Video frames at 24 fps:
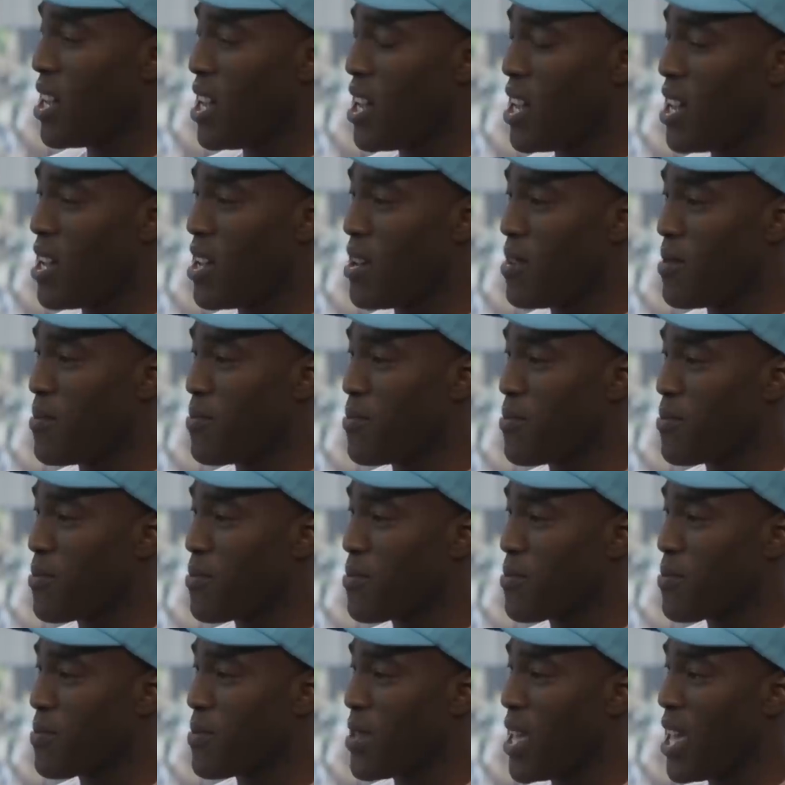
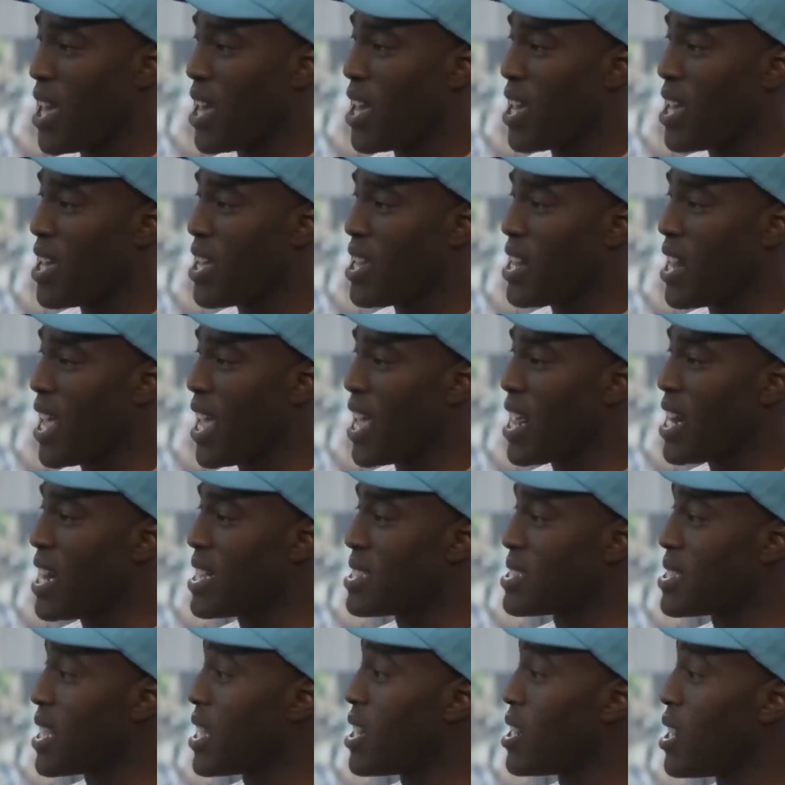um, and and
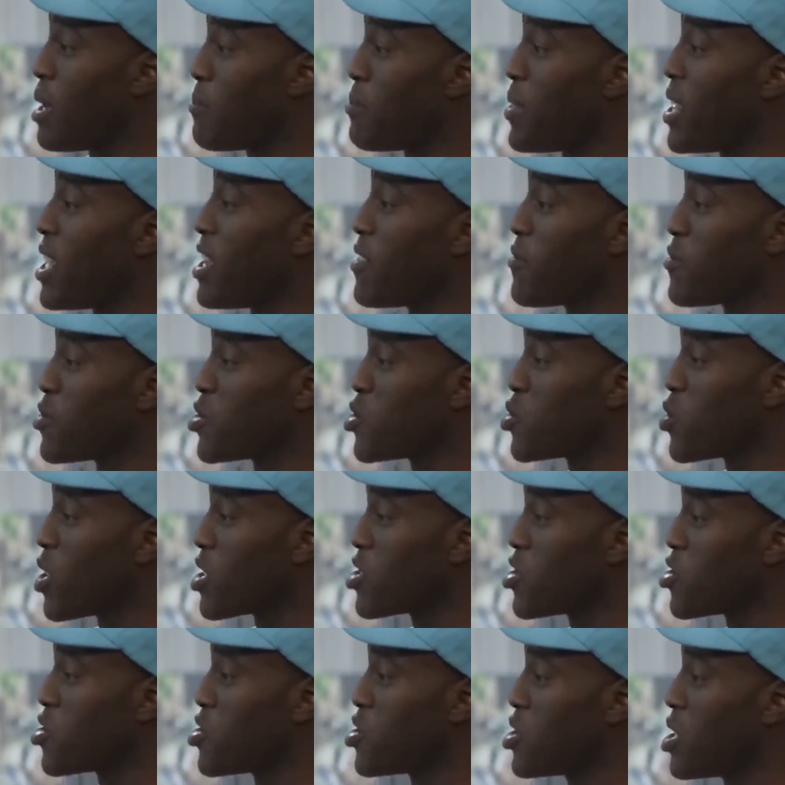it's setting up the
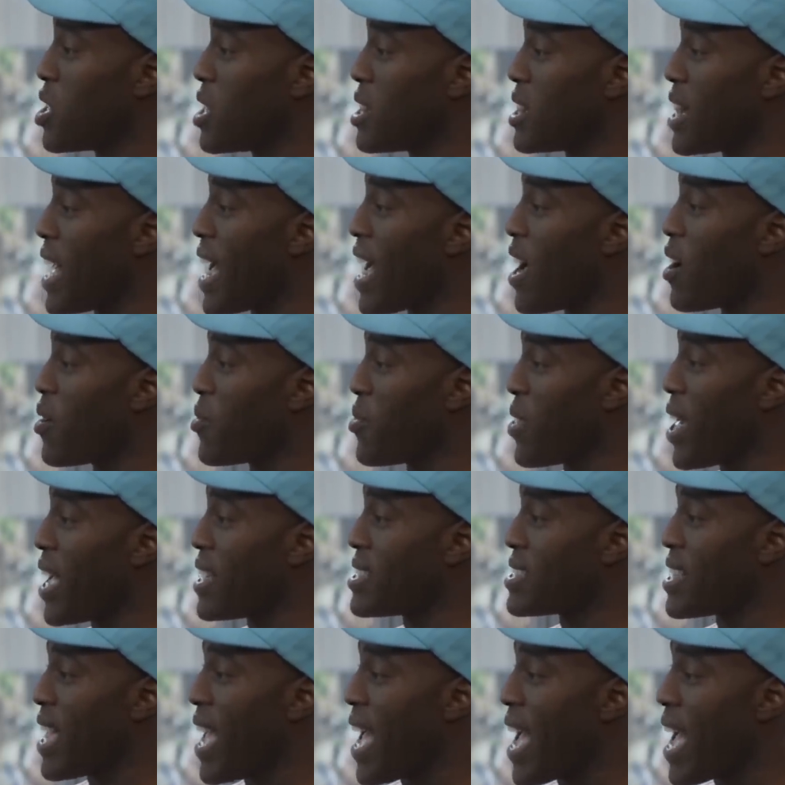infrastructure to allow
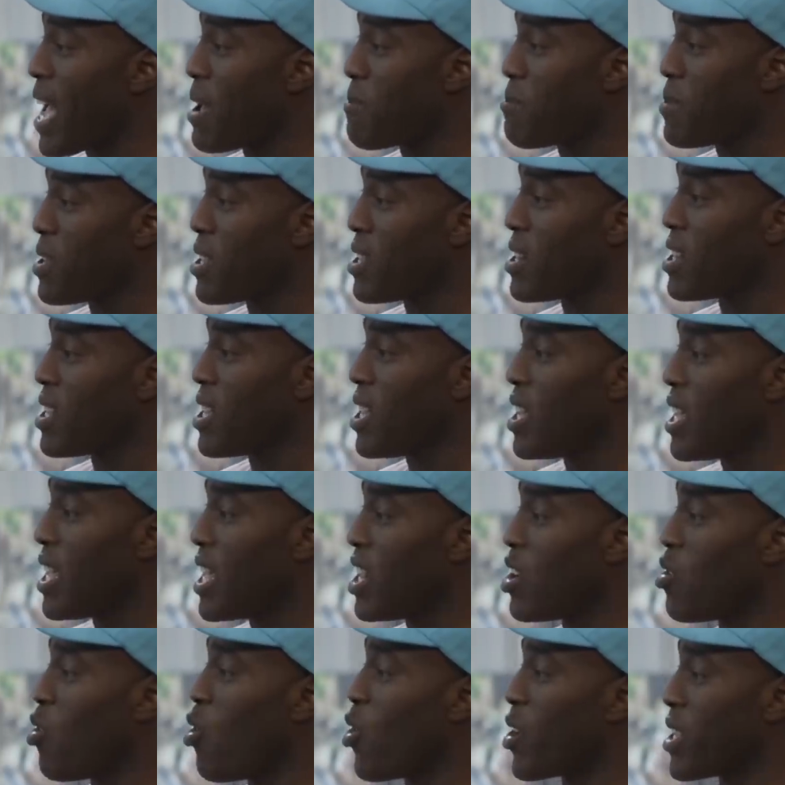that to happen
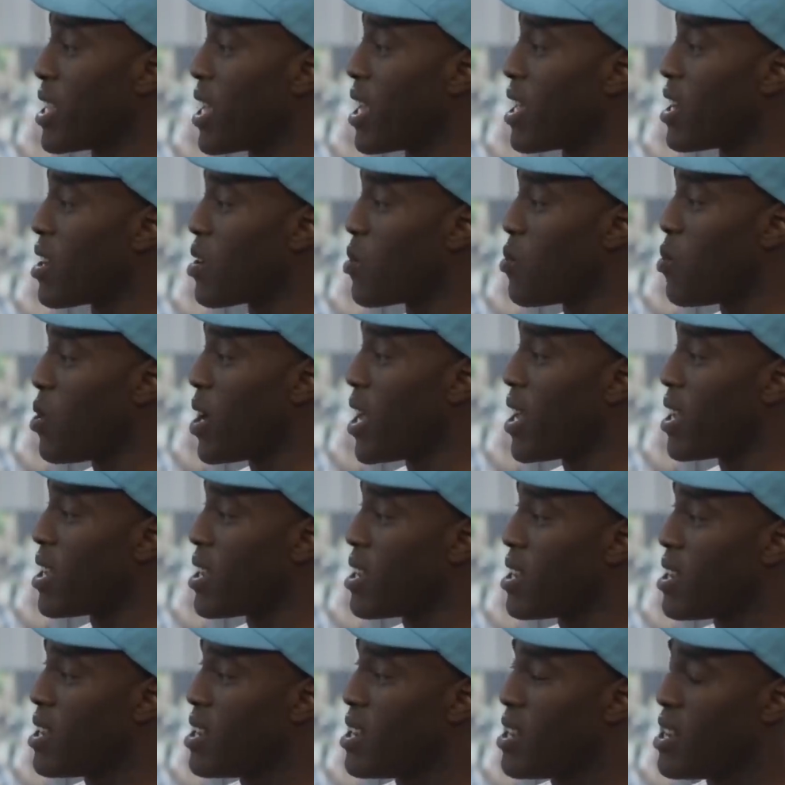in an organic
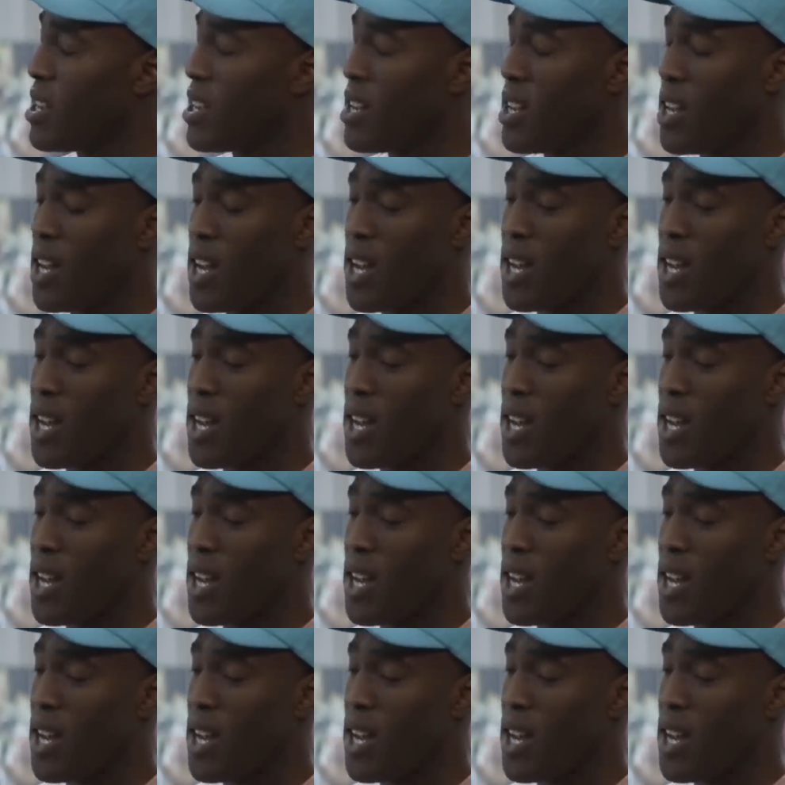way. Right.